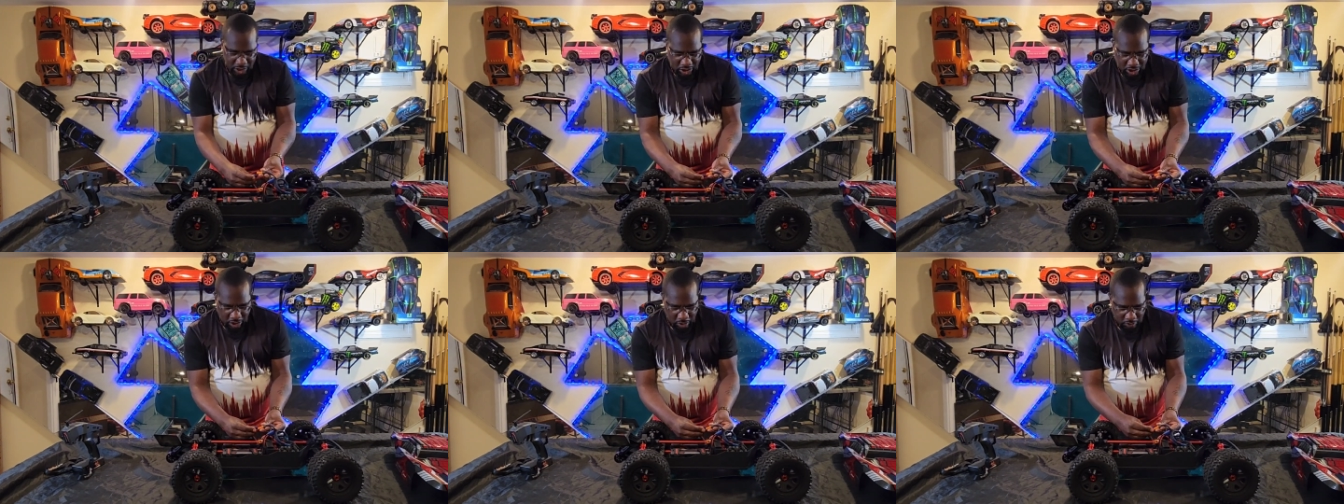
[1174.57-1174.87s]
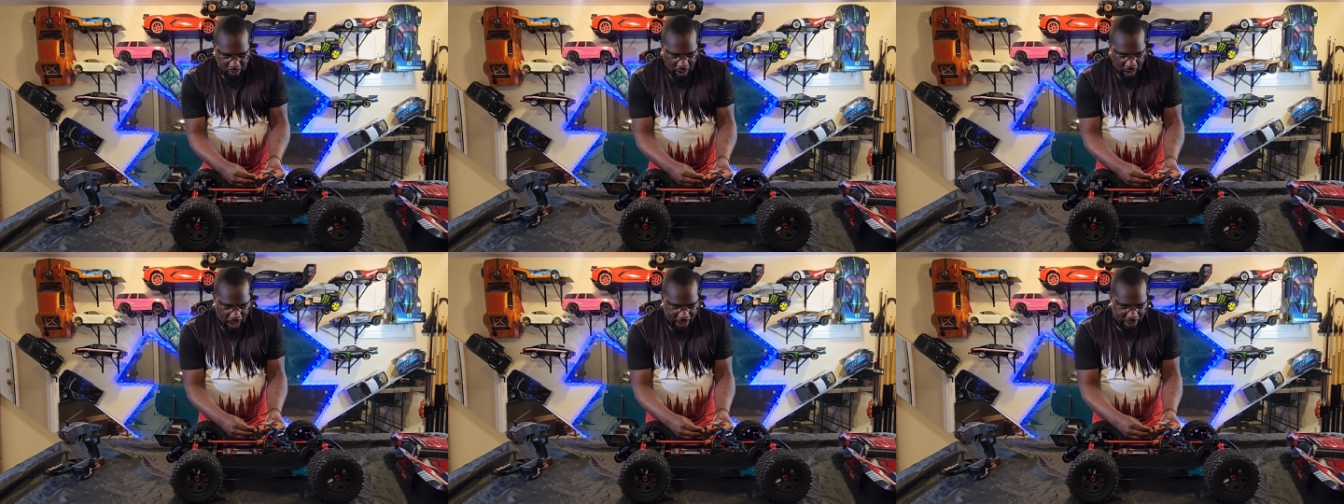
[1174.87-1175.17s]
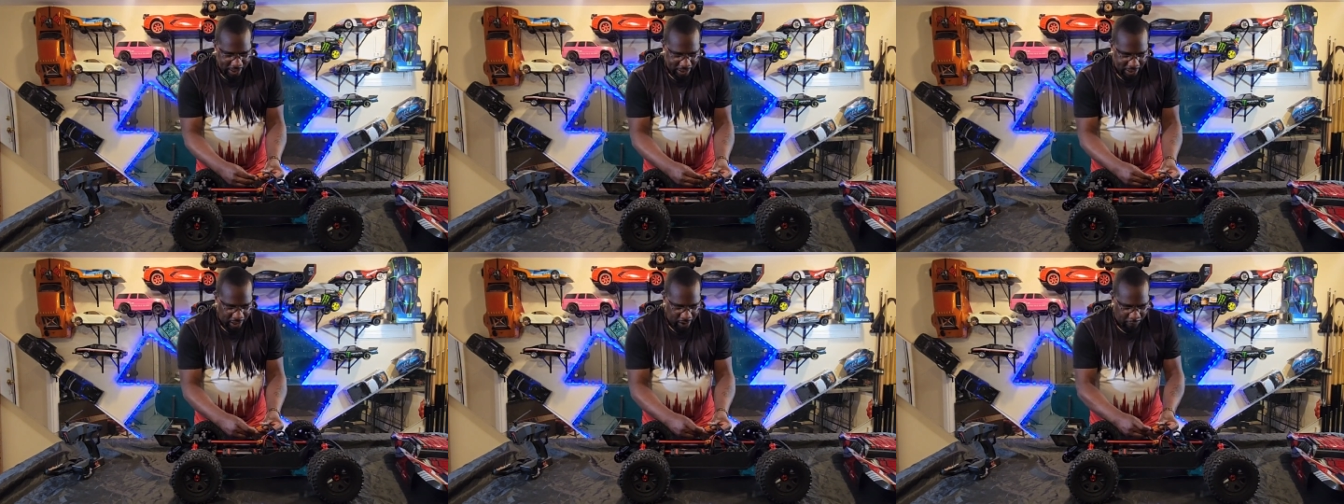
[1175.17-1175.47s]
me show
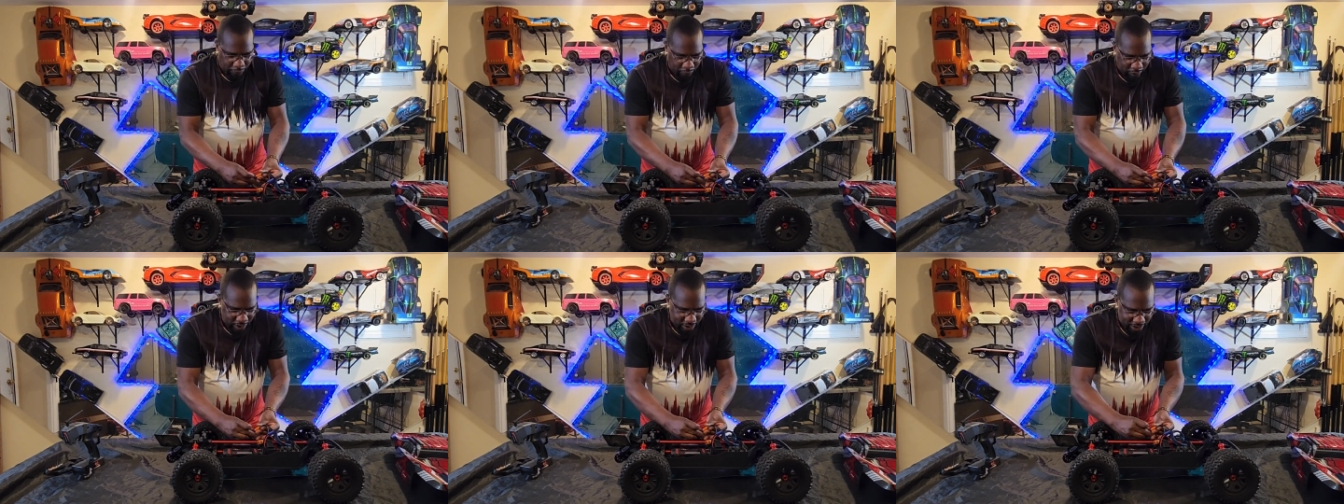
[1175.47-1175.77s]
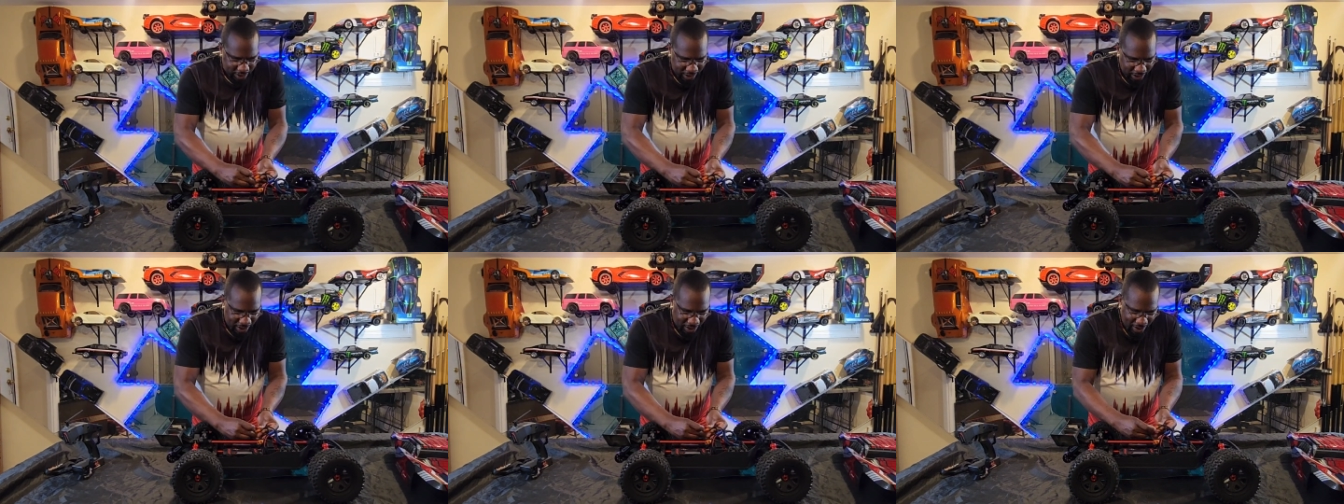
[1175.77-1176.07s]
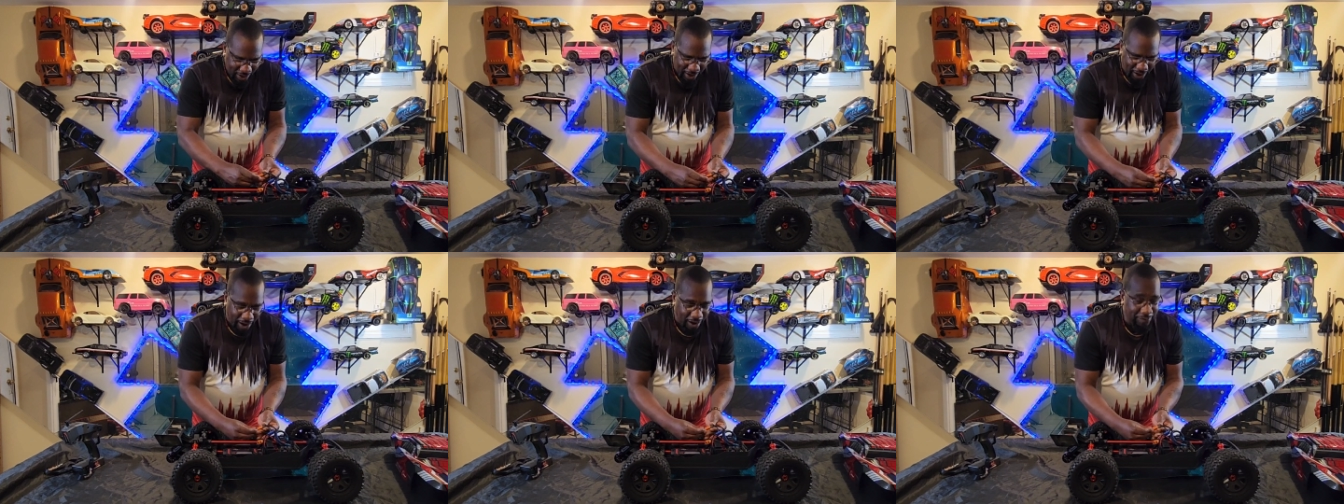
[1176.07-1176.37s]
y'all the difference
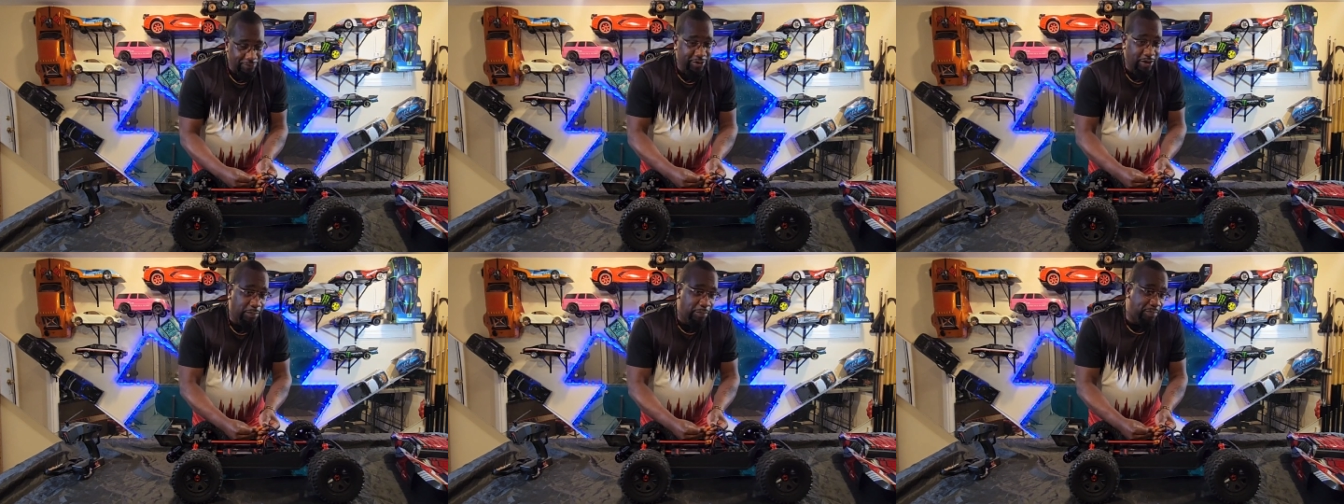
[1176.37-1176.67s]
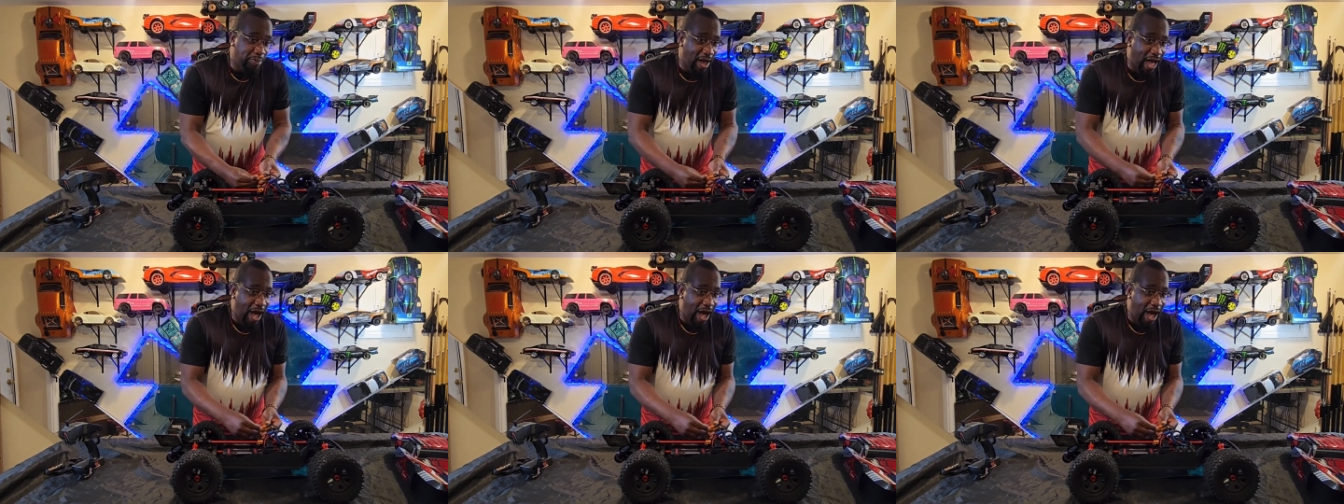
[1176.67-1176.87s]
of the